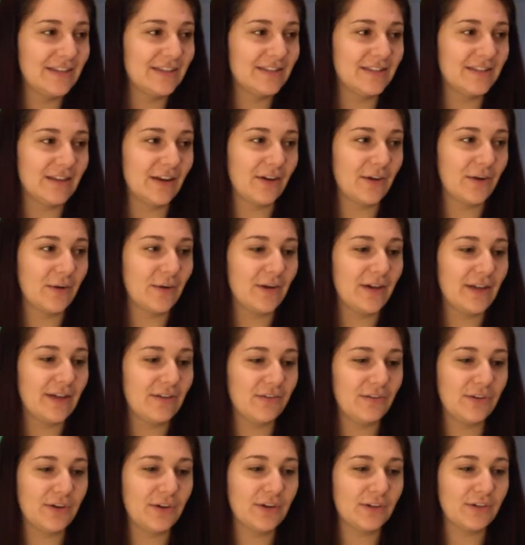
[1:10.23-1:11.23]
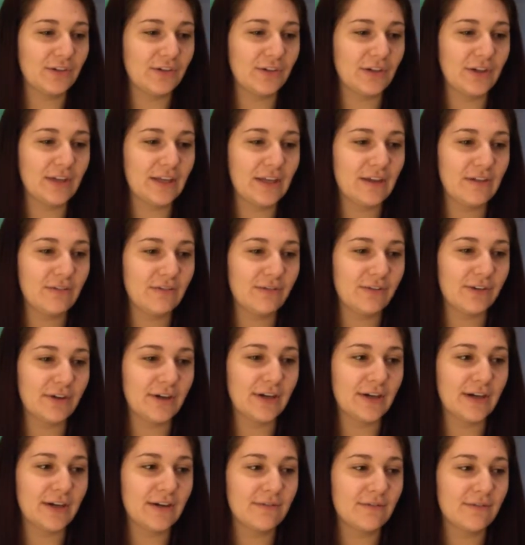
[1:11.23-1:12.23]
So if you're looking
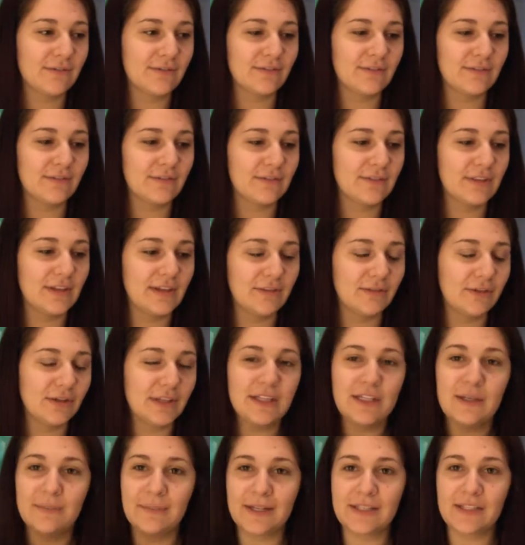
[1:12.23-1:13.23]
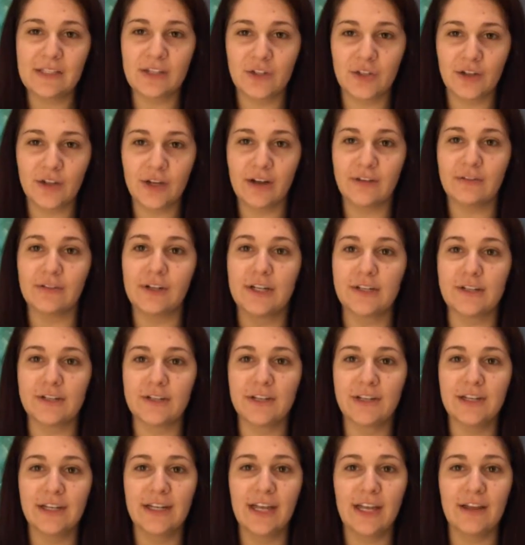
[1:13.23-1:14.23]
for, it really depends on your
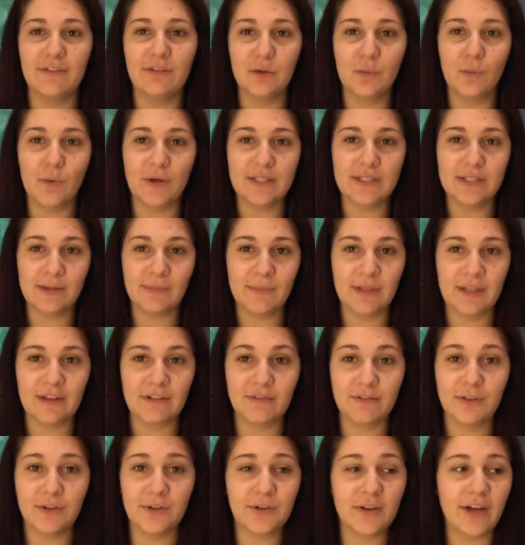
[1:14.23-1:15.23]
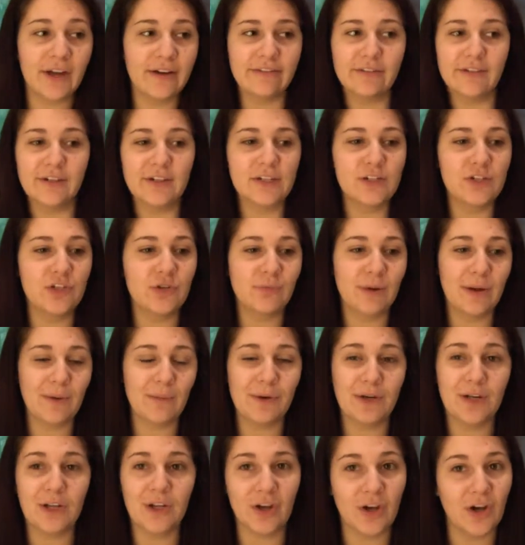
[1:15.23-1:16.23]
coverage. If you want something full coverage, you
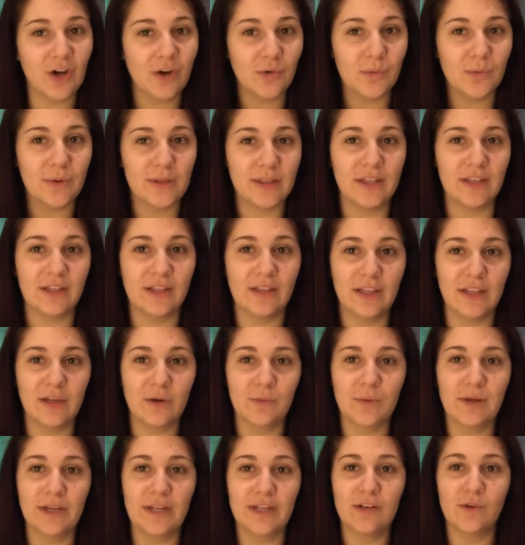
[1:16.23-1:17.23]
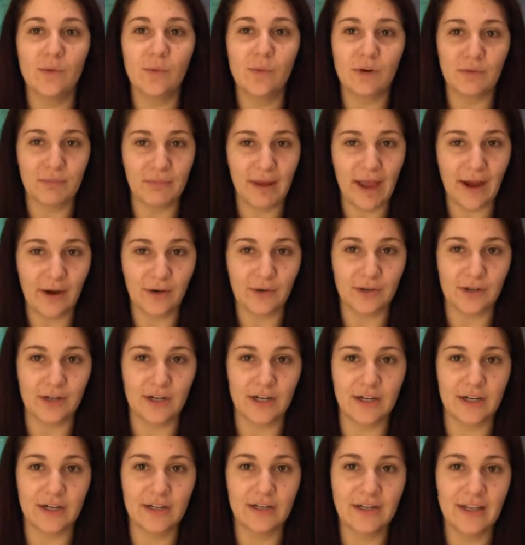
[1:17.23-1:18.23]
might want to go with a liquid or
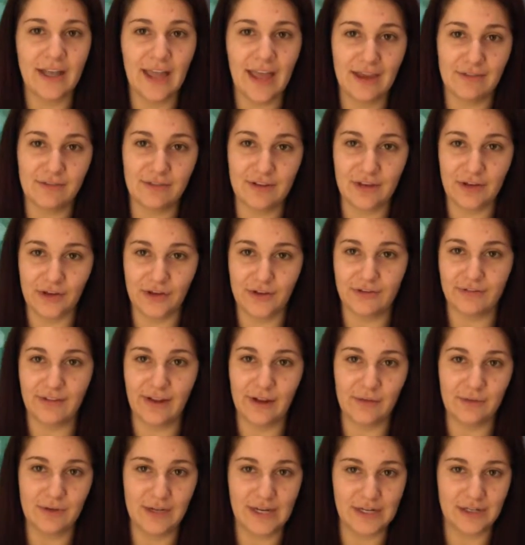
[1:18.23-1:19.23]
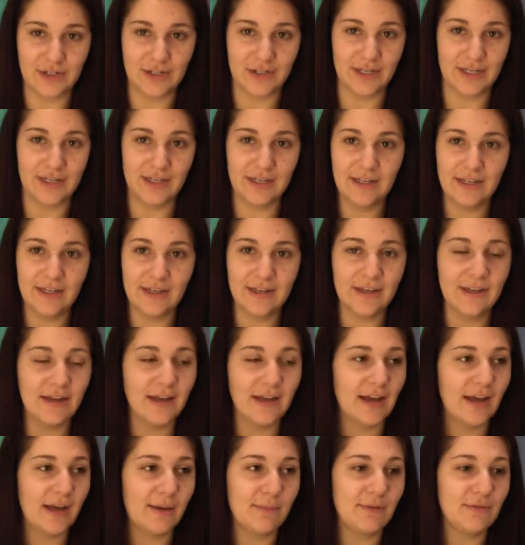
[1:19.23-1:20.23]
powder heavier foundation.
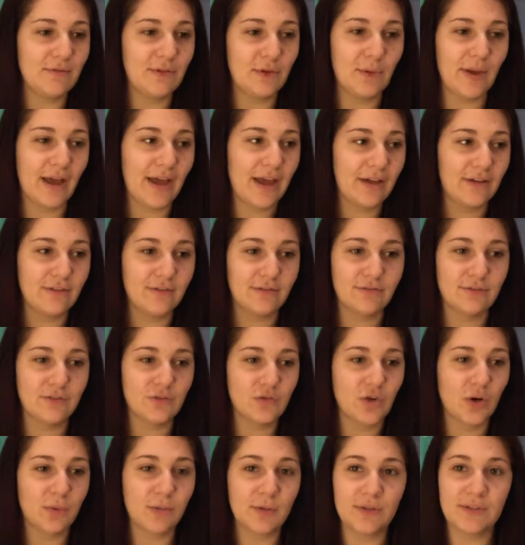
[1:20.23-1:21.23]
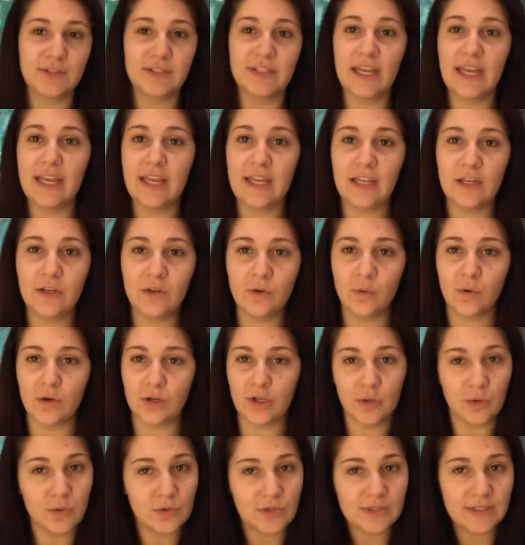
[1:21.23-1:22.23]
If you have trouble skin
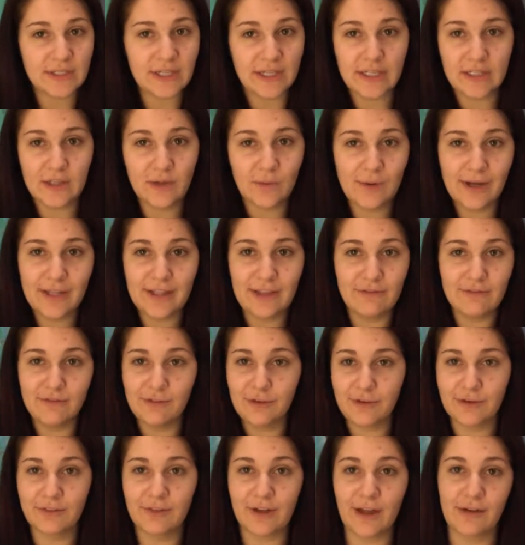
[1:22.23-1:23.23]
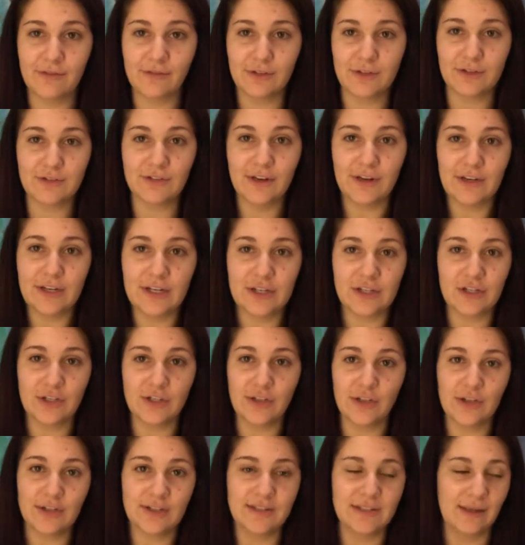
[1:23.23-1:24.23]
or you just like the way that full coverage
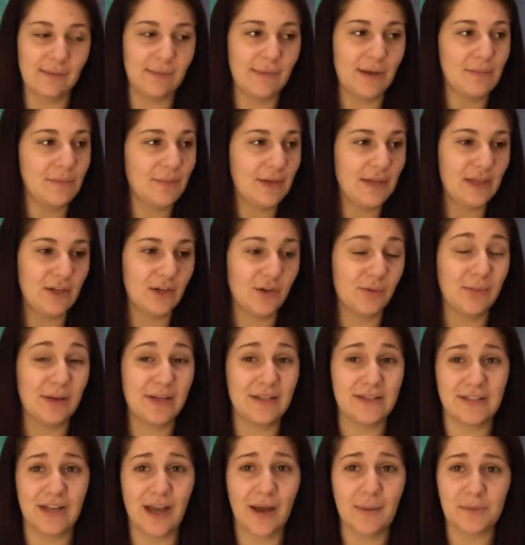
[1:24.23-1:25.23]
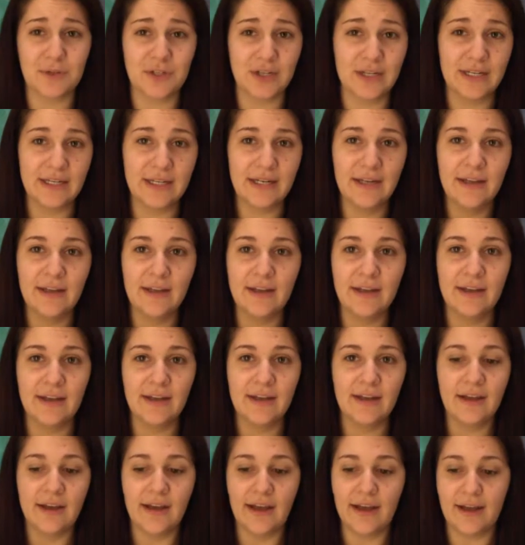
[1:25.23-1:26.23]
foundation looks, that might be your best option.
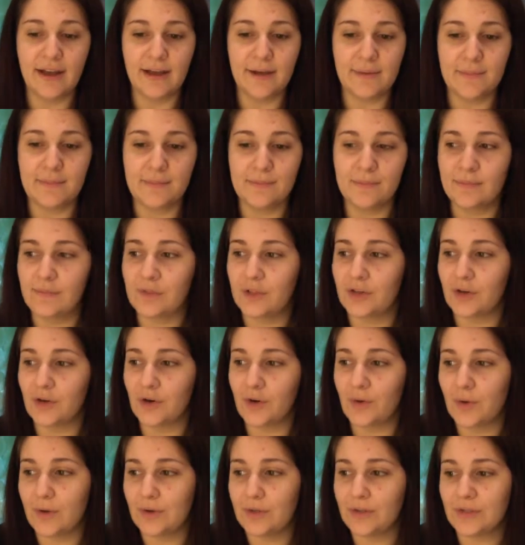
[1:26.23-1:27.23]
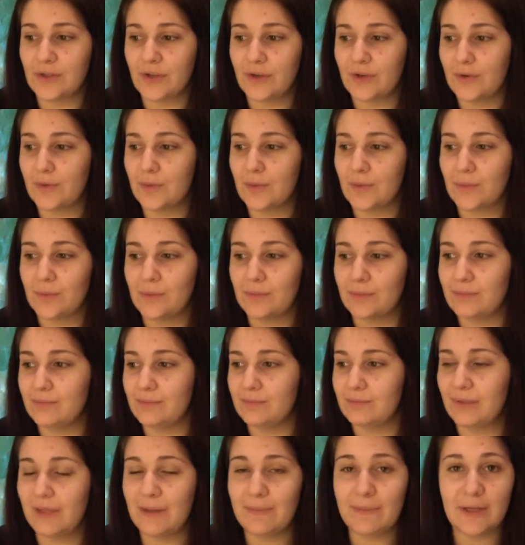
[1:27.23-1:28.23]
There are also
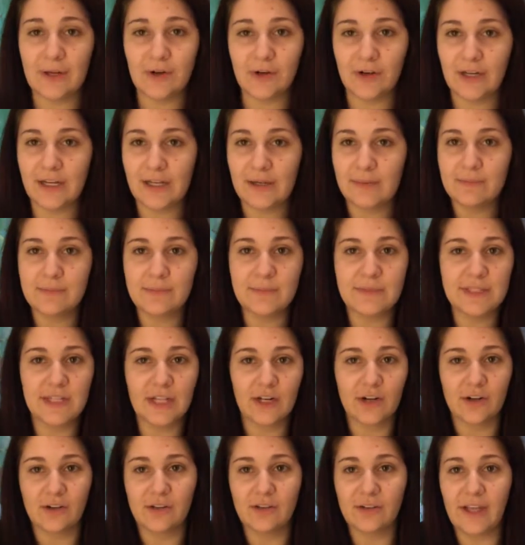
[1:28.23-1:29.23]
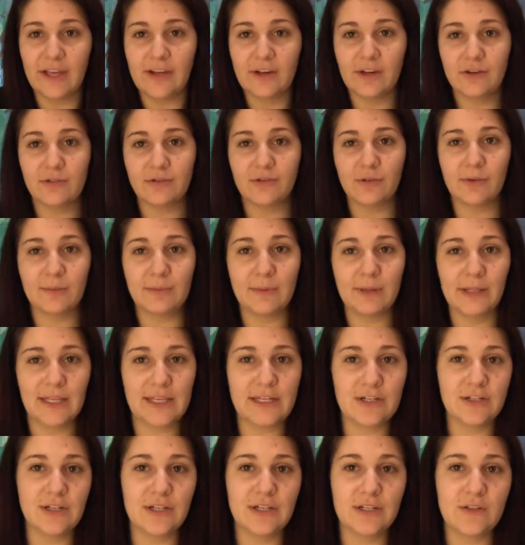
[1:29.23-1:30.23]
BB creams that are lighter
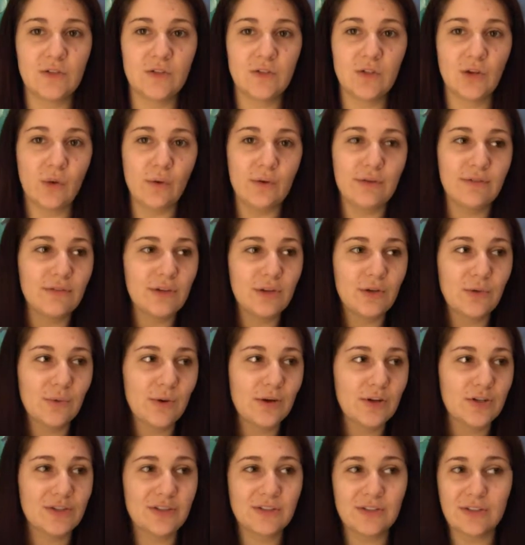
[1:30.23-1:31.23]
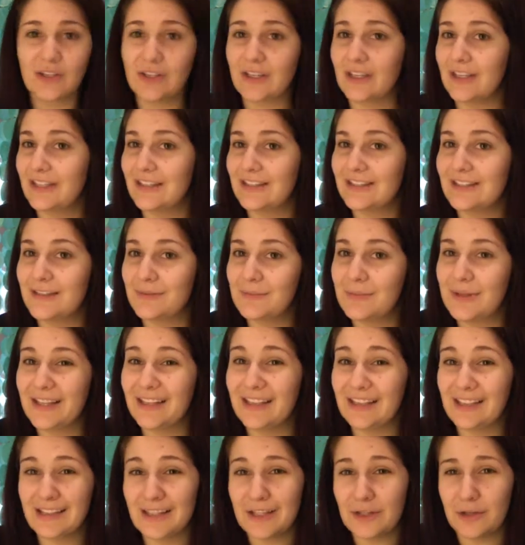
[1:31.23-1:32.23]
formulation, so if you are just looking to
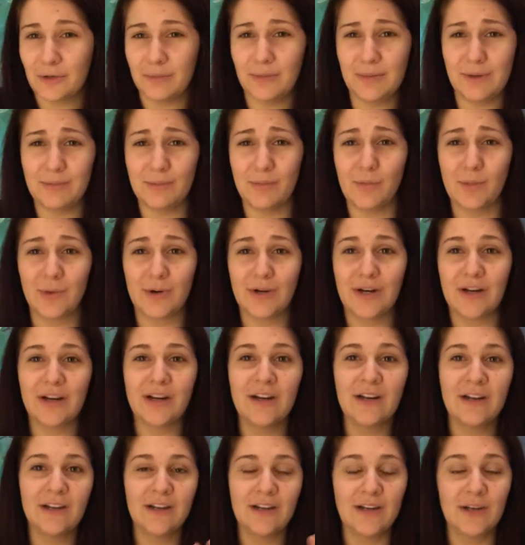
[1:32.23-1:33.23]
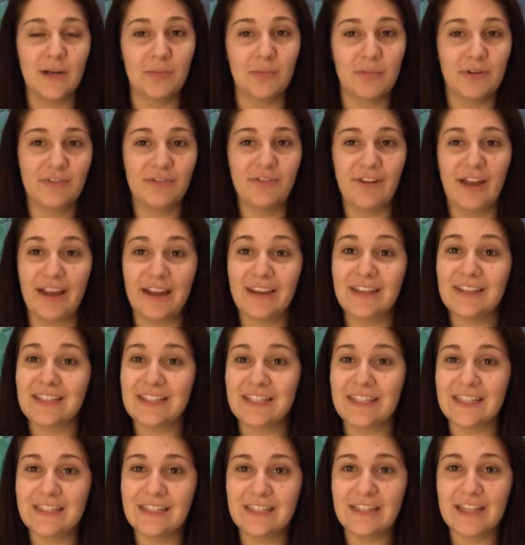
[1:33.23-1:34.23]
be a little bit more
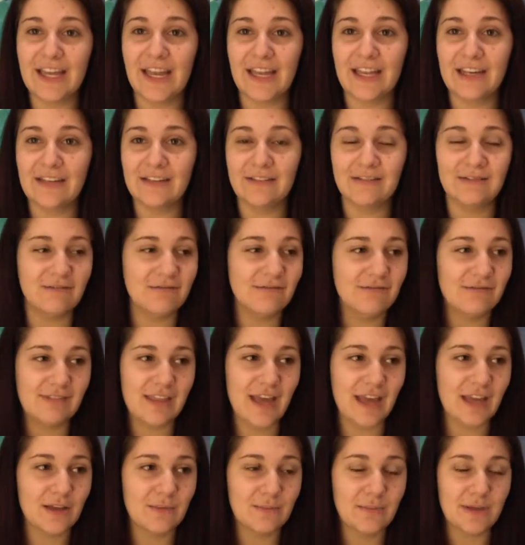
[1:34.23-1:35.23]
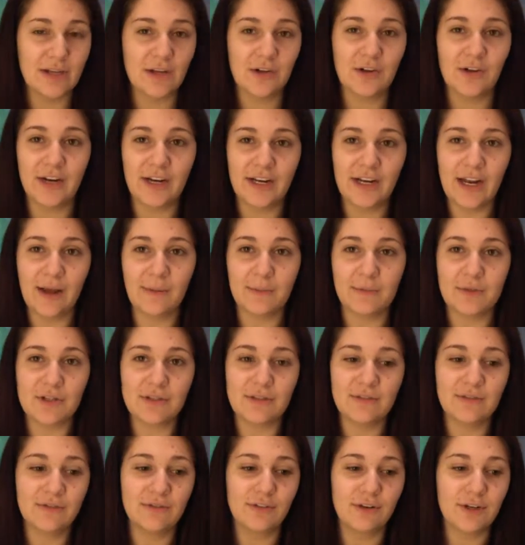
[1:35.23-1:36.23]
perfected, then that could be a great
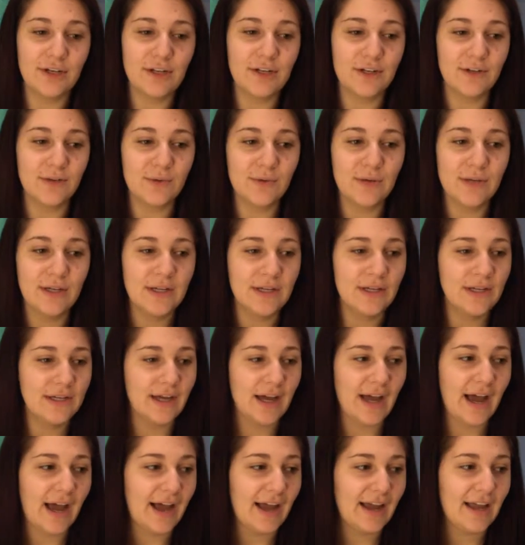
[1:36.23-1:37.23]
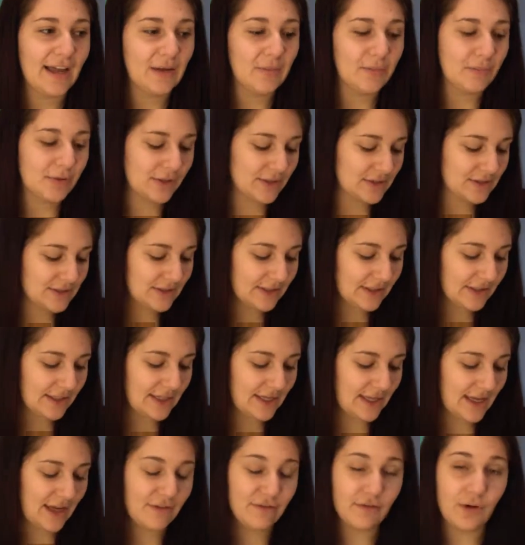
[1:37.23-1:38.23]
option for you. I
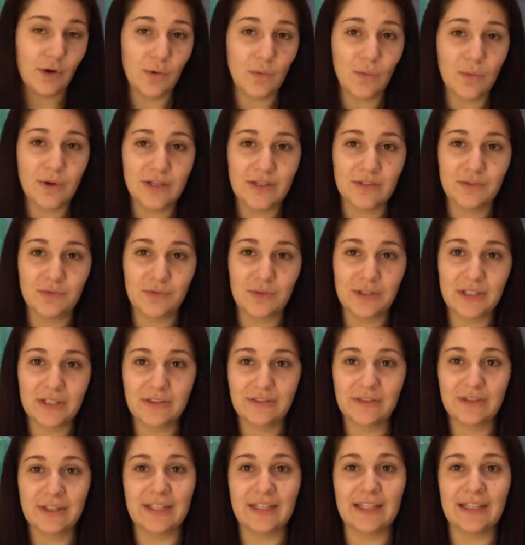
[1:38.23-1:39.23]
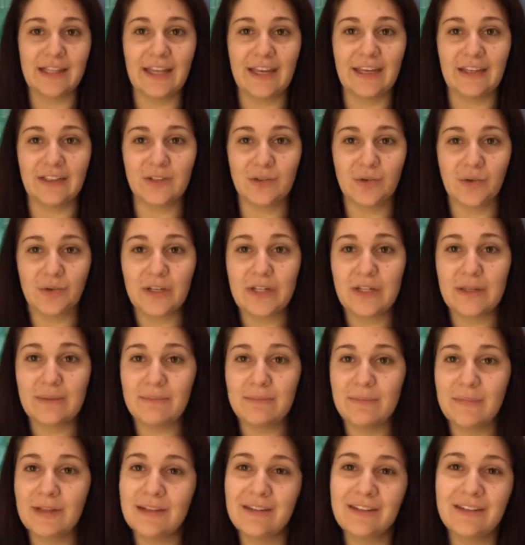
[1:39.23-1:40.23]
personally have always really liked
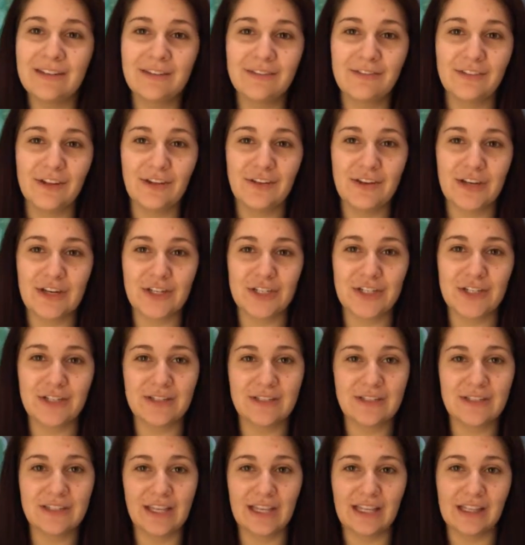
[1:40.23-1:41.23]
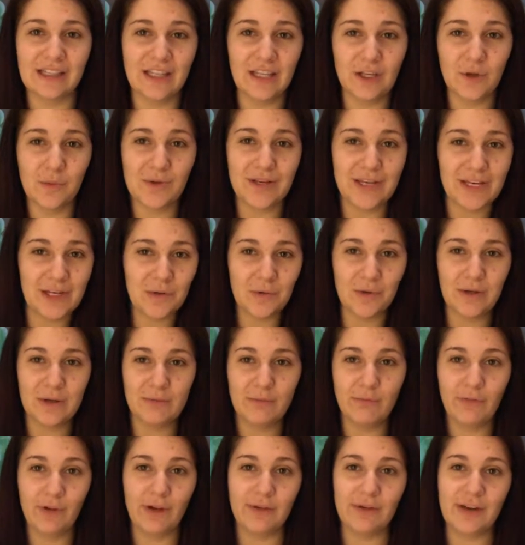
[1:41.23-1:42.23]
cream foundations, like liquidy
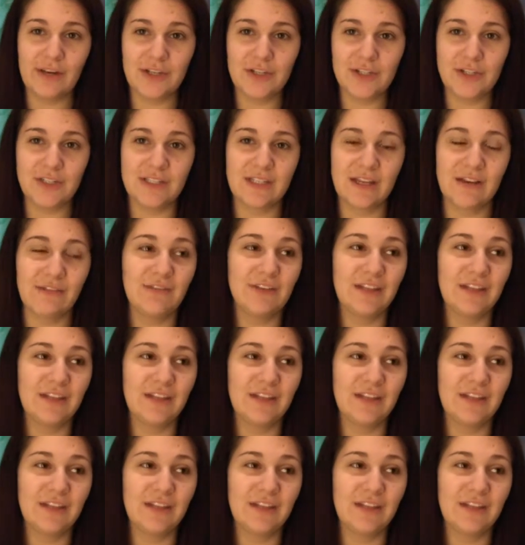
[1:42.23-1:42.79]
cream foundations.